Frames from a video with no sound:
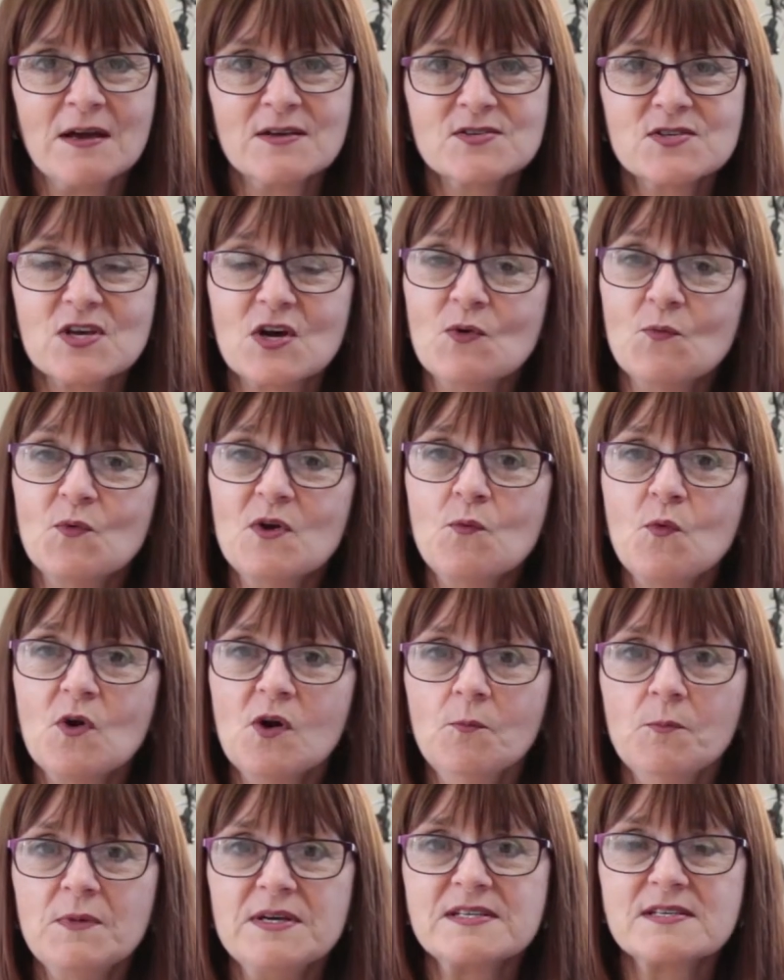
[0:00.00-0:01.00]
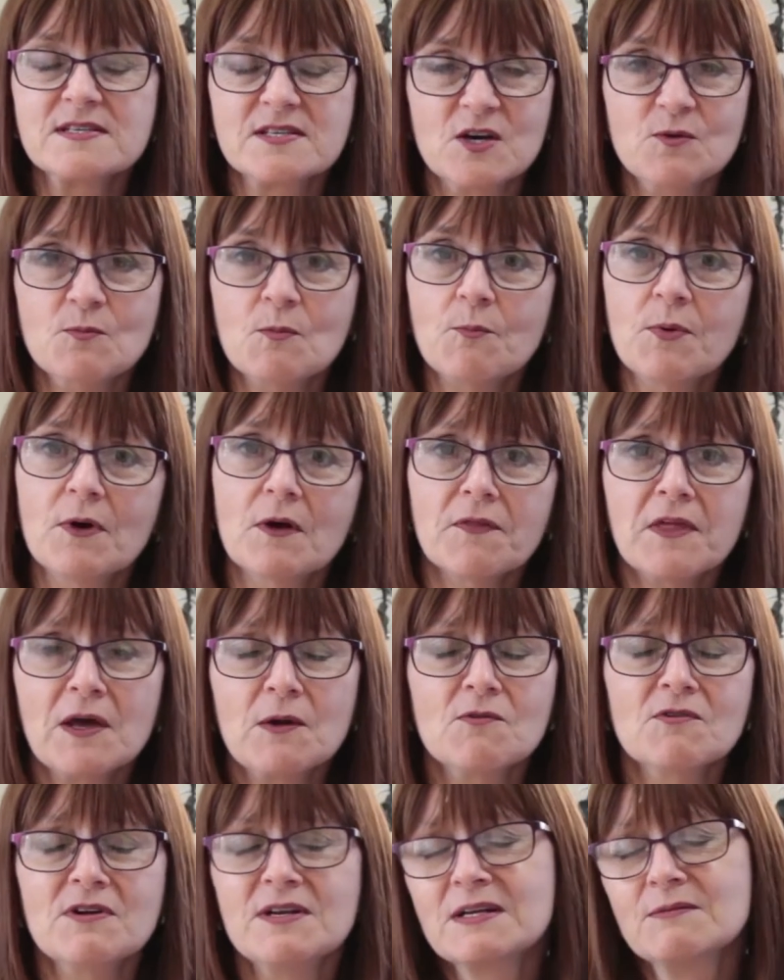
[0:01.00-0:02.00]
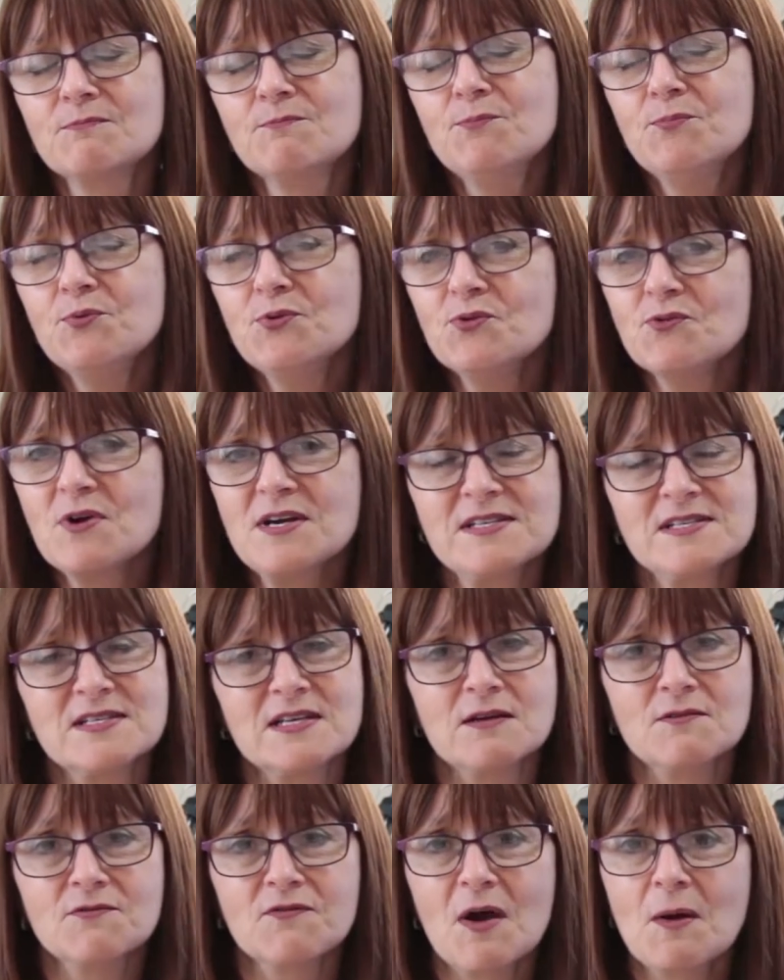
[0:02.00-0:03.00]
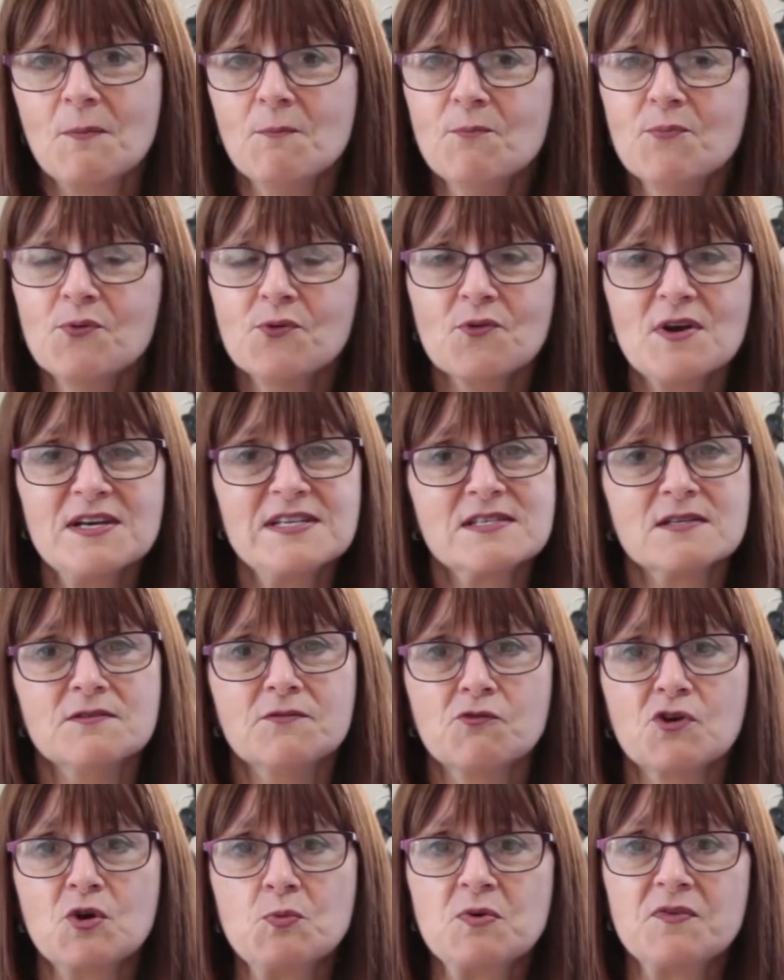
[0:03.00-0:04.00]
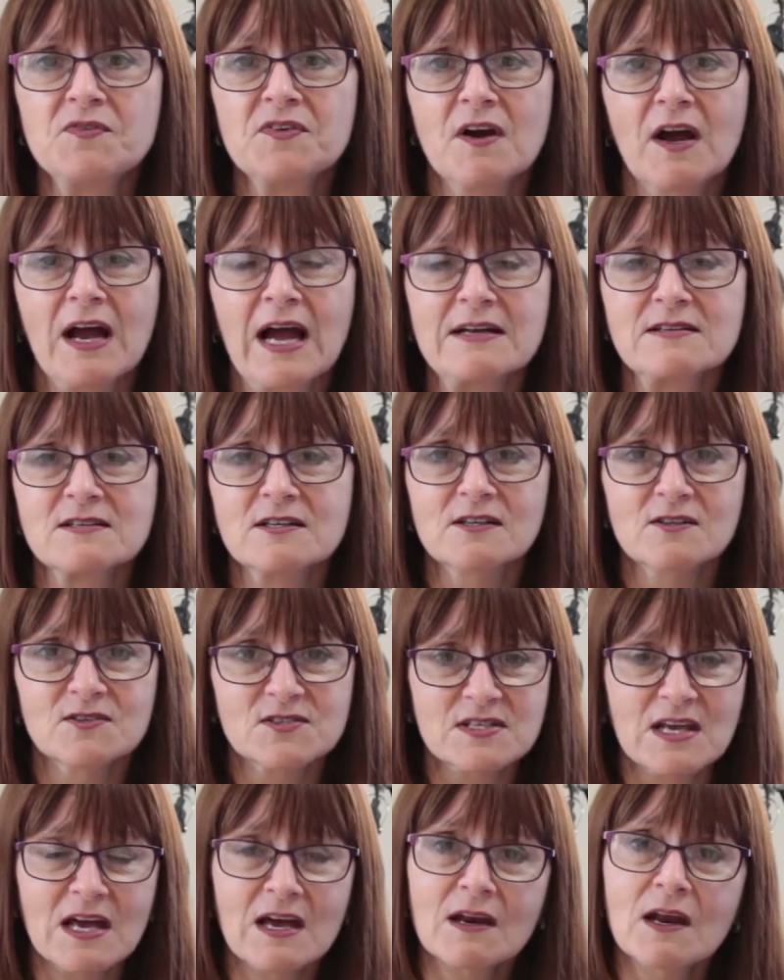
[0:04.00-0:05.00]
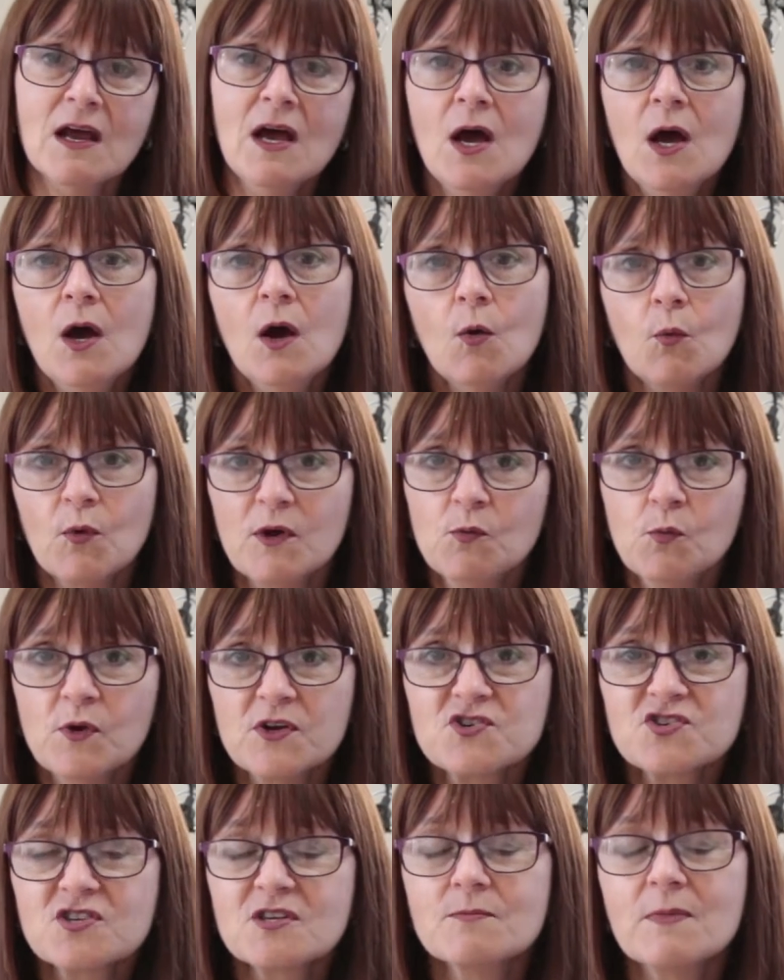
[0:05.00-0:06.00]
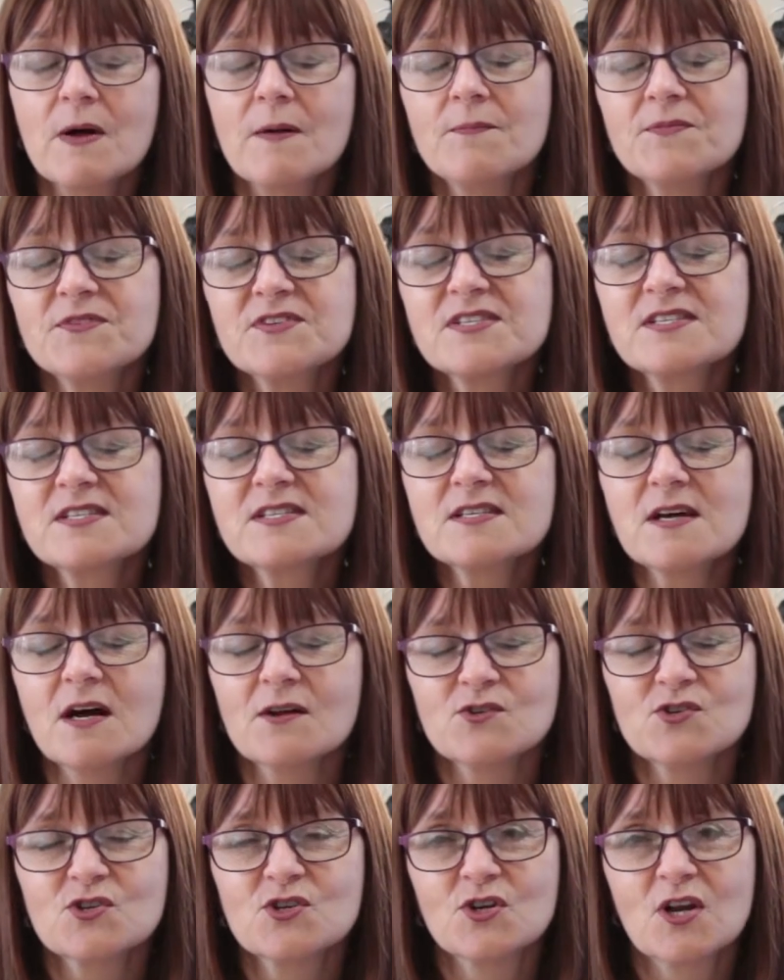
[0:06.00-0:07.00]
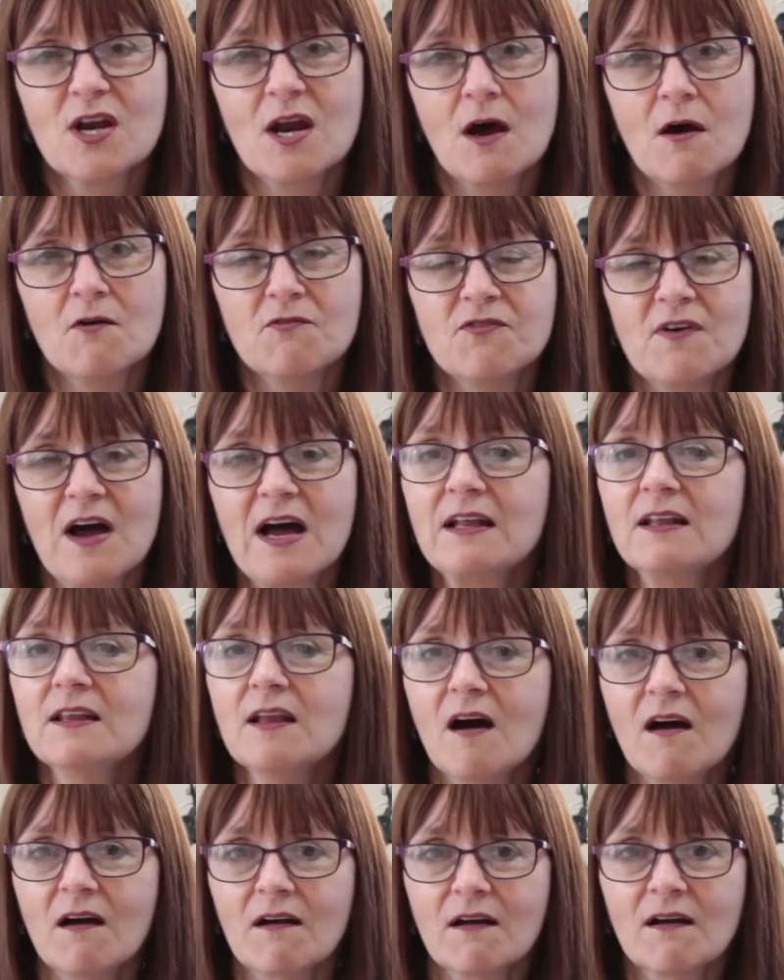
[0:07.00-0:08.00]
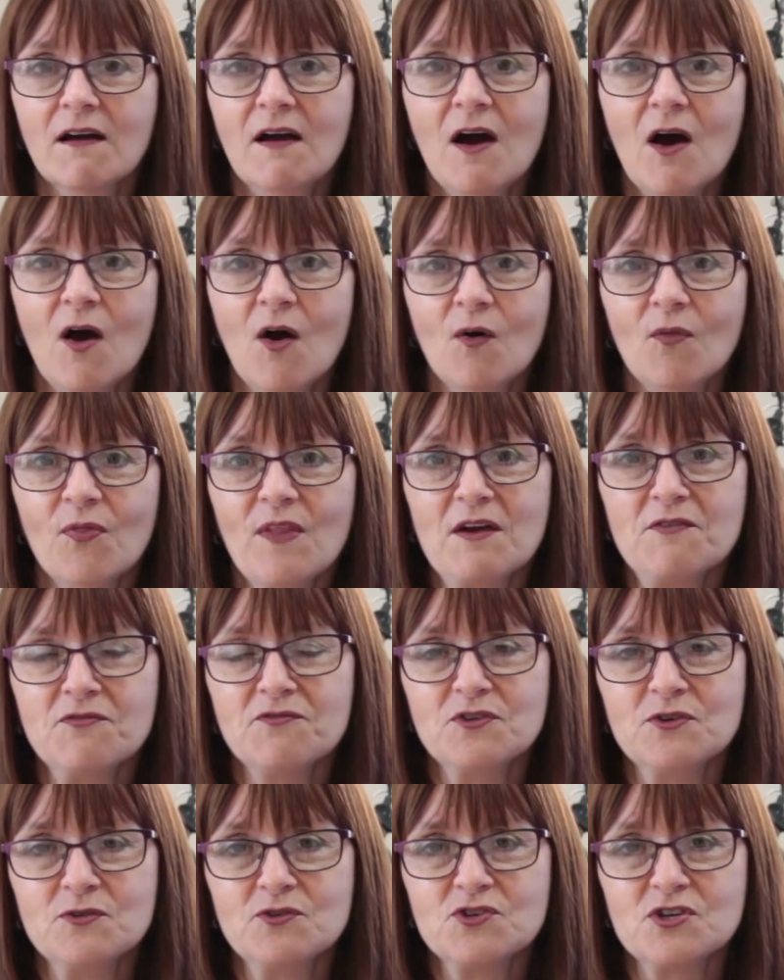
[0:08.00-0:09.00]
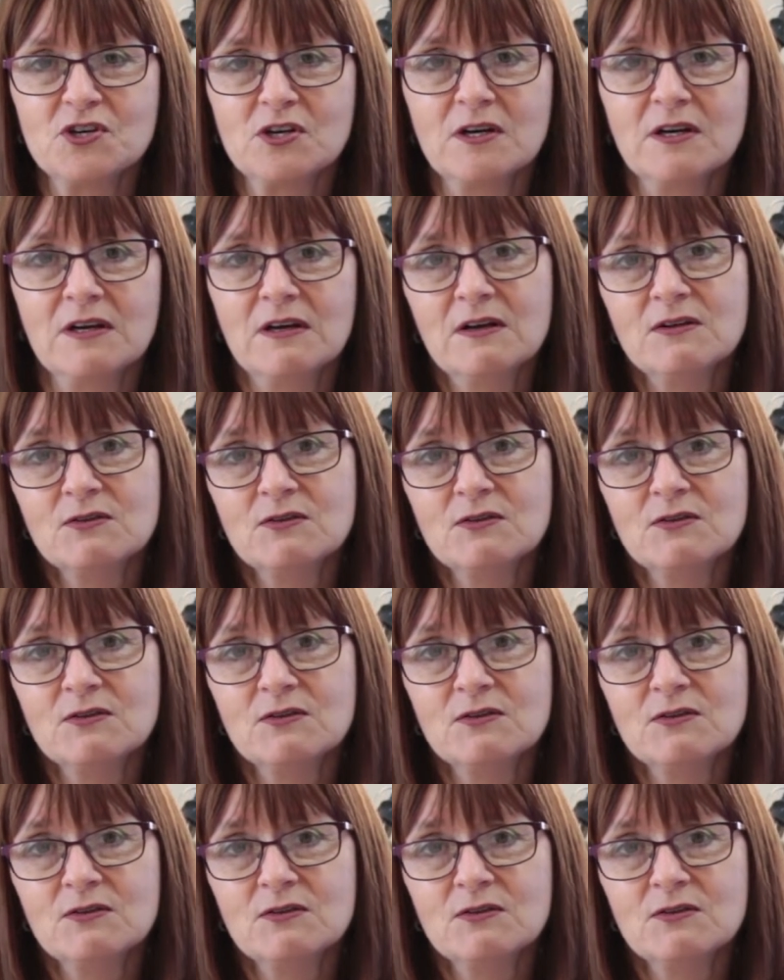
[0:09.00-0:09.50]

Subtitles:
So we will miss them, but they're an impressive, impressive group of young adults, and we wish them such good love and luck on their future